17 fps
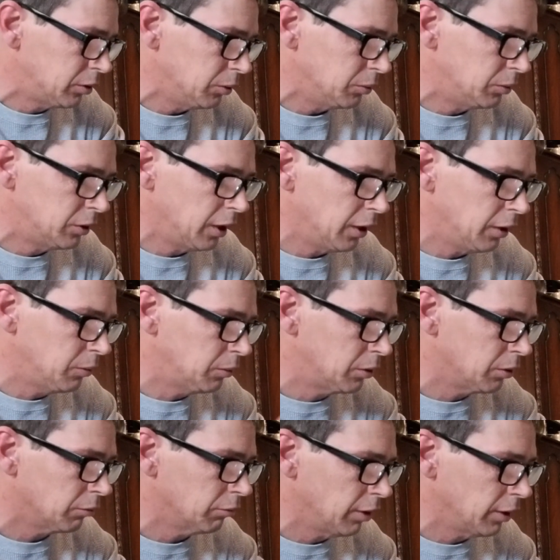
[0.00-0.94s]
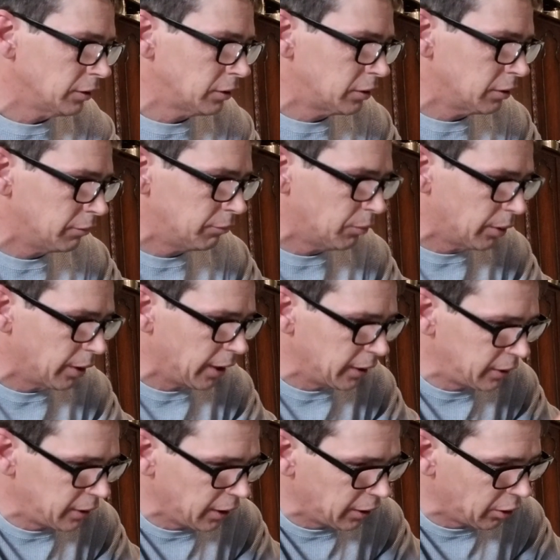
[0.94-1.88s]
to take the rest of what I
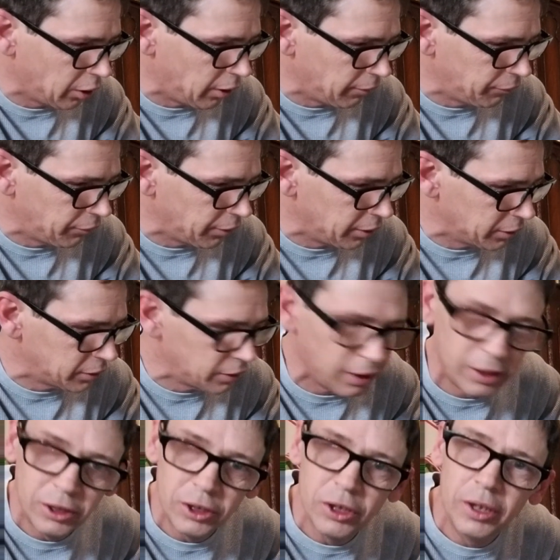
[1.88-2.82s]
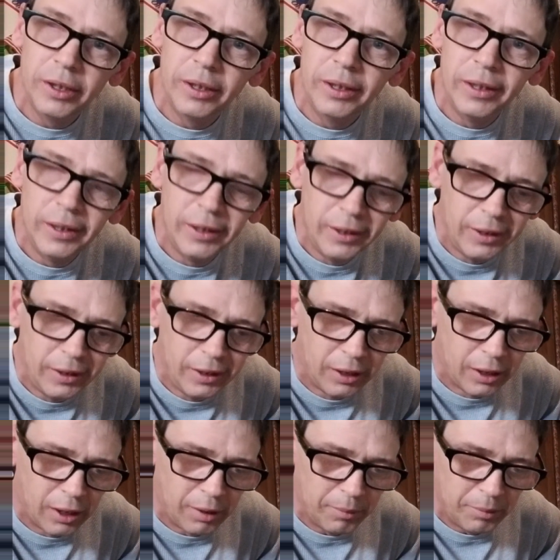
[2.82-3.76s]
can off of this engine
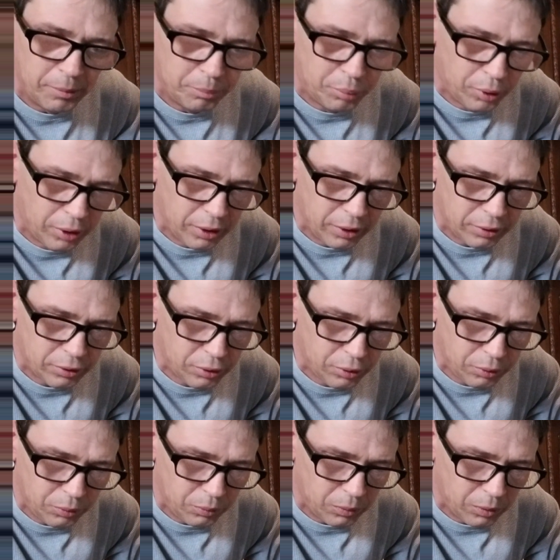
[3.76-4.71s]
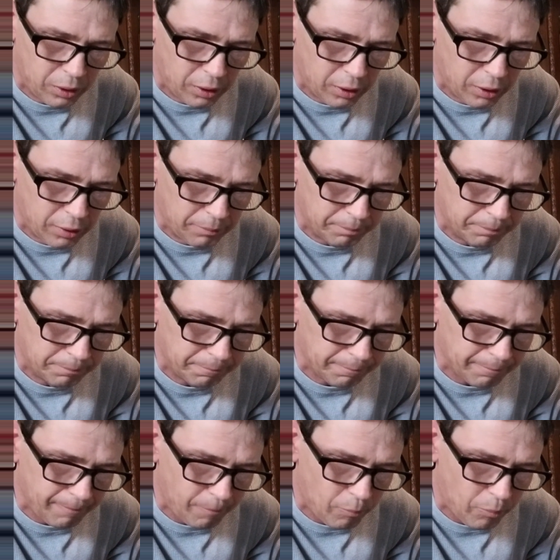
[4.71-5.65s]
and put it to
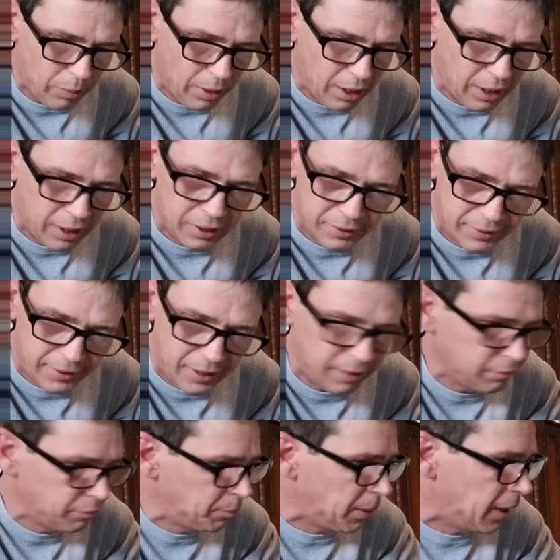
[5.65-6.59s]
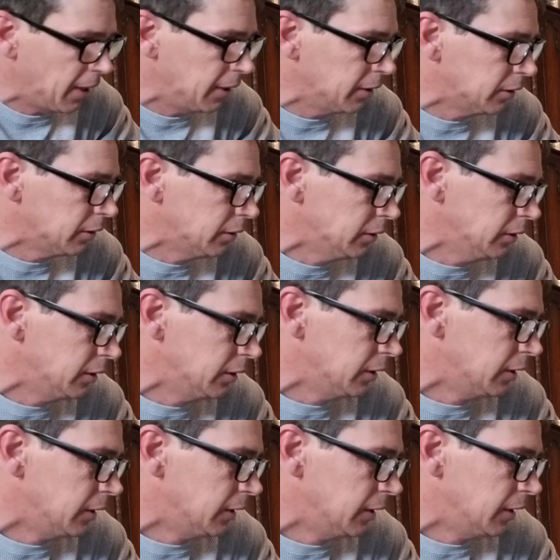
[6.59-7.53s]
a save pile,
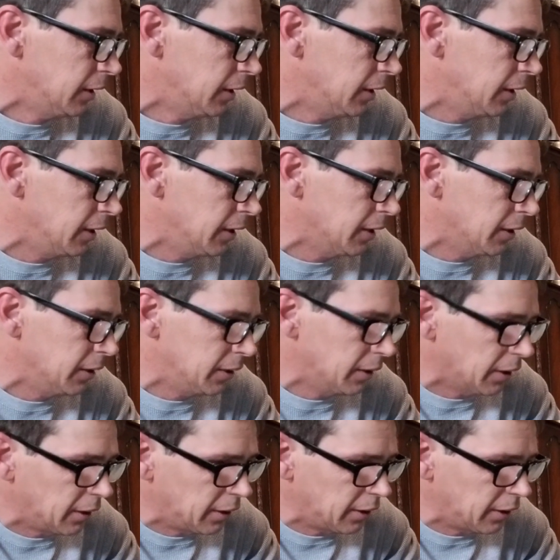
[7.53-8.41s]
and